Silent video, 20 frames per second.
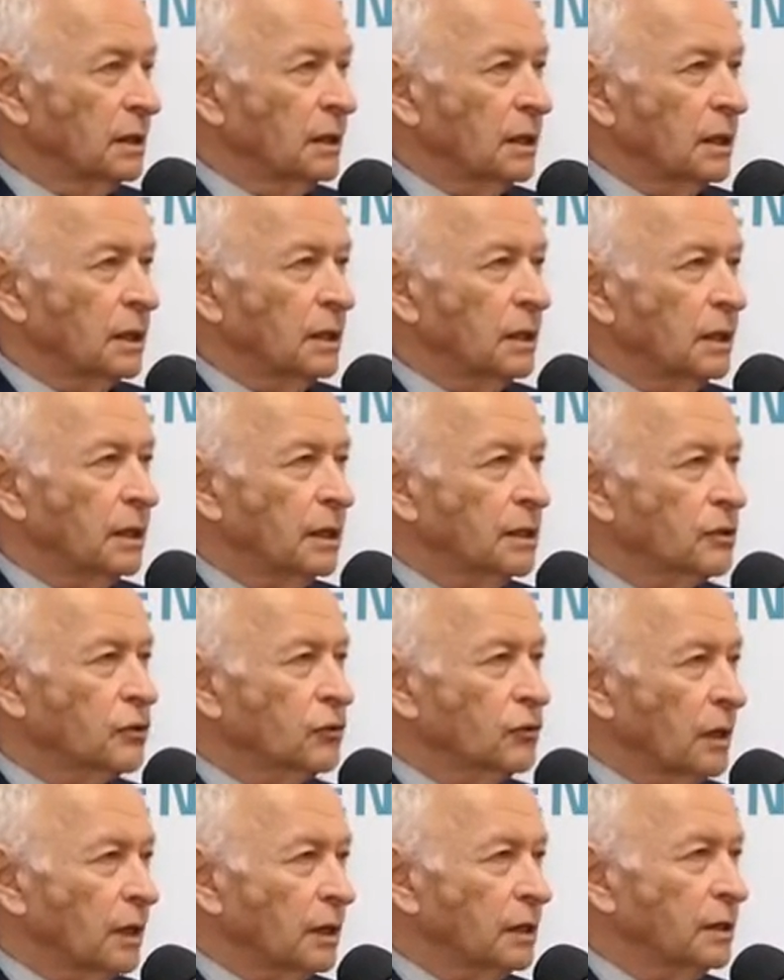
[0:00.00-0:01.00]
are
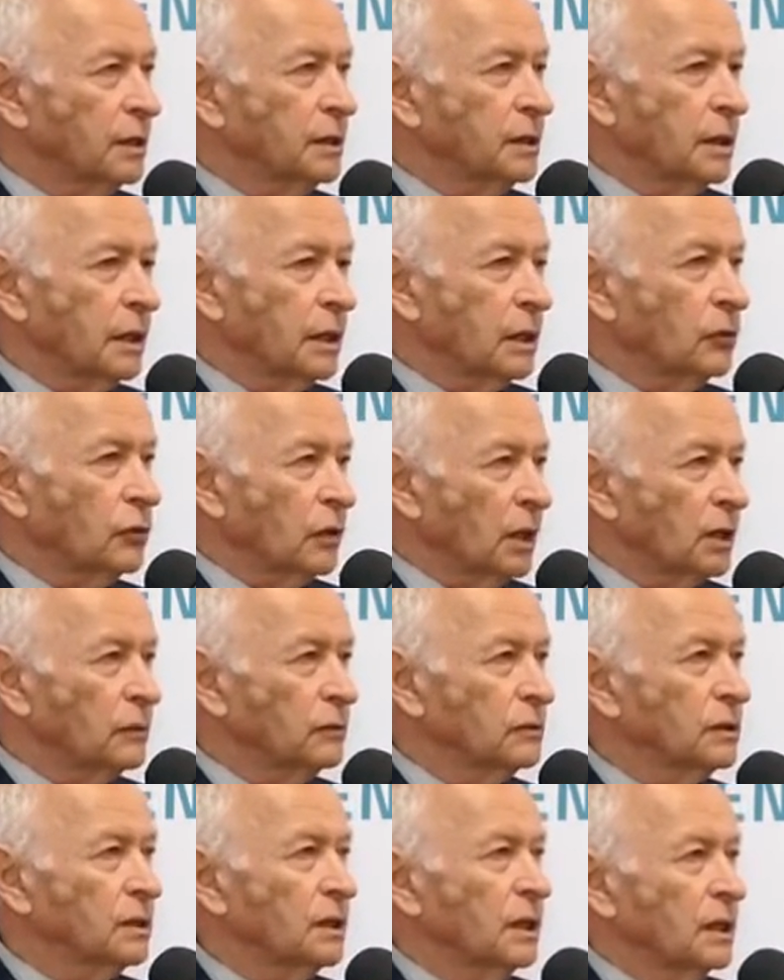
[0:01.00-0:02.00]
extracted
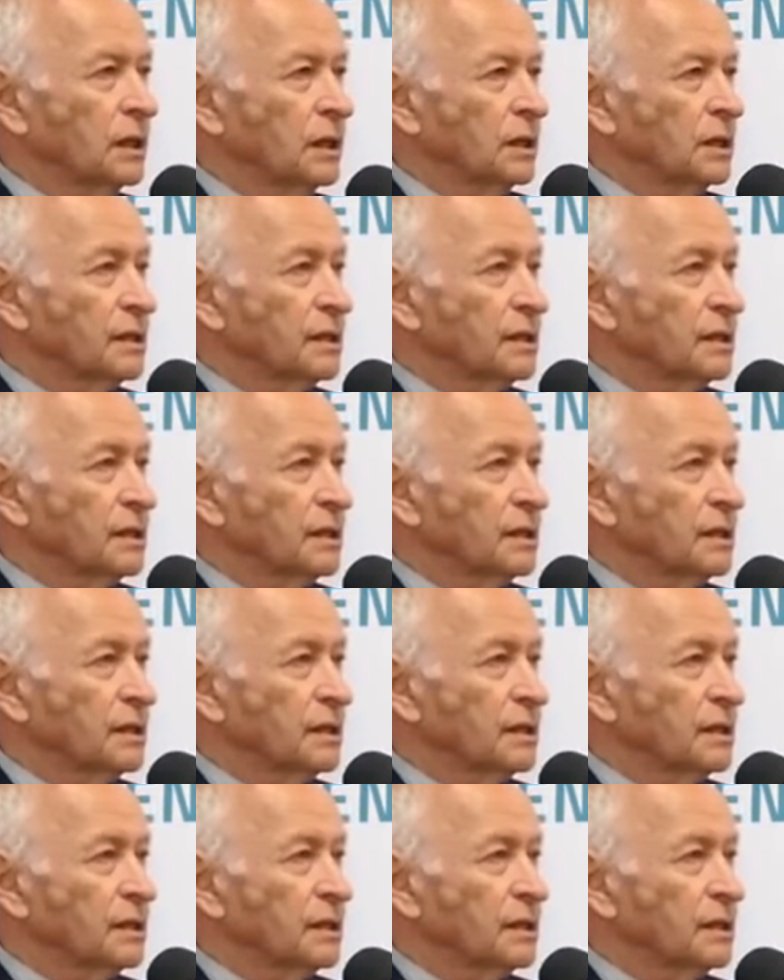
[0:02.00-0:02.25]
around